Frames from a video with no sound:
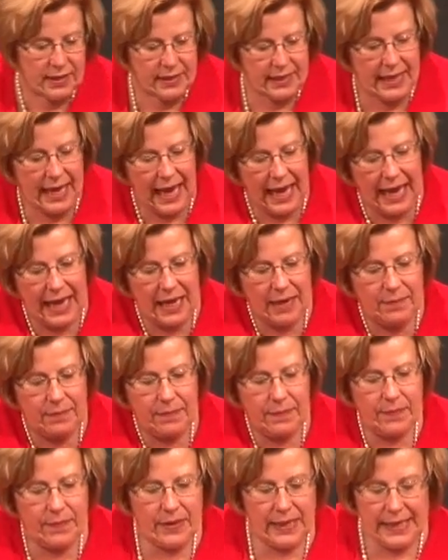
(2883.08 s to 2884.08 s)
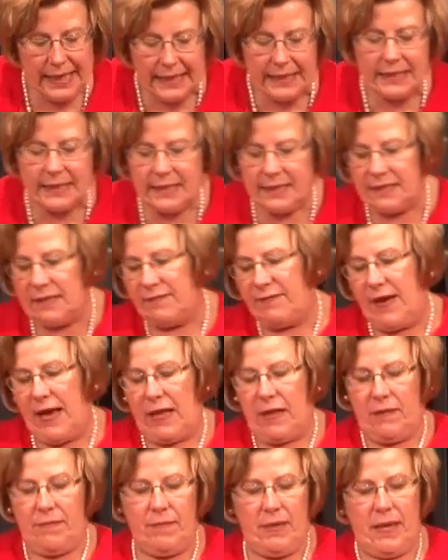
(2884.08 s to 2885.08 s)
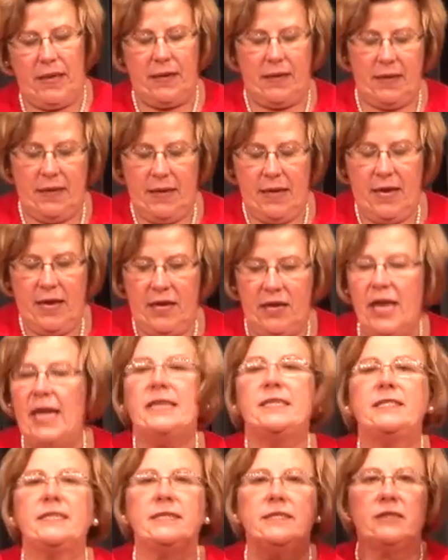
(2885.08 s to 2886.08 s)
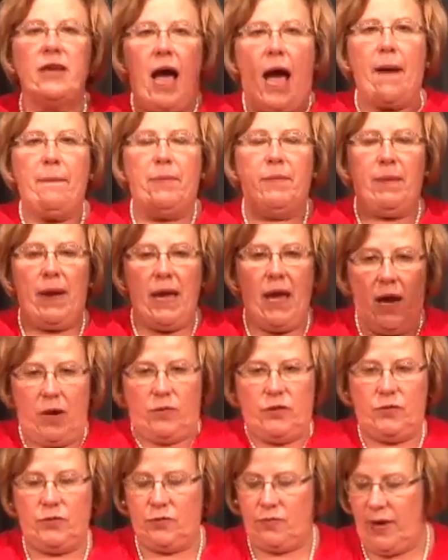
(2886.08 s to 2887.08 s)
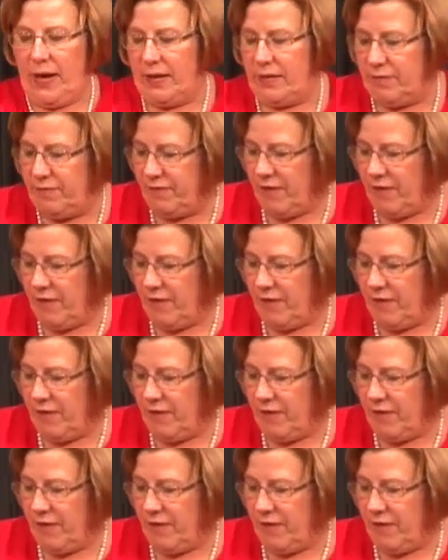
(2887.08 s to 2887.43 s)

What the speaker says: came into the development, you had to stop, and my house was right in